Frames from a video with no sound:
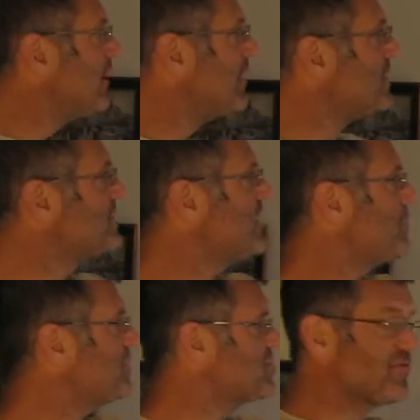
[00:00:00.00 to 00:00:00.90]

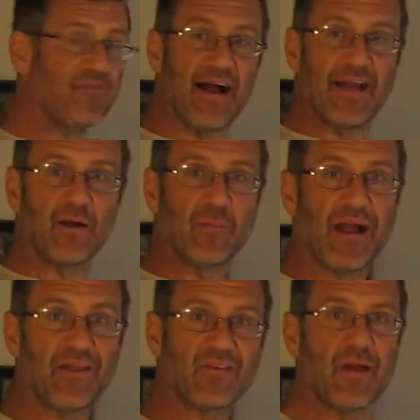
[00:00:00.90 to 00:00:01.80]
temperature final
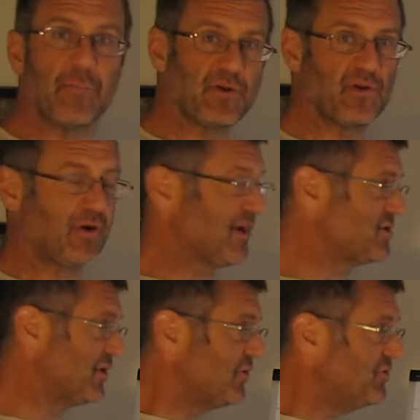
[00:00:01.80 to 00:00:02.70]
minus temperature initial.
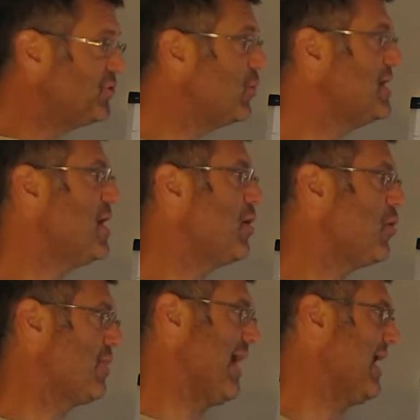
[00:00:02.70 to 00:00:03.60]
Do we know
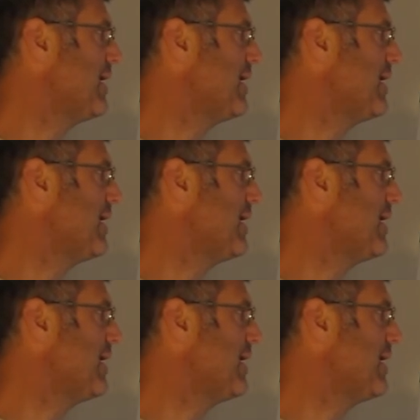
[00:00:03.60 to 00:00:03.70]
that?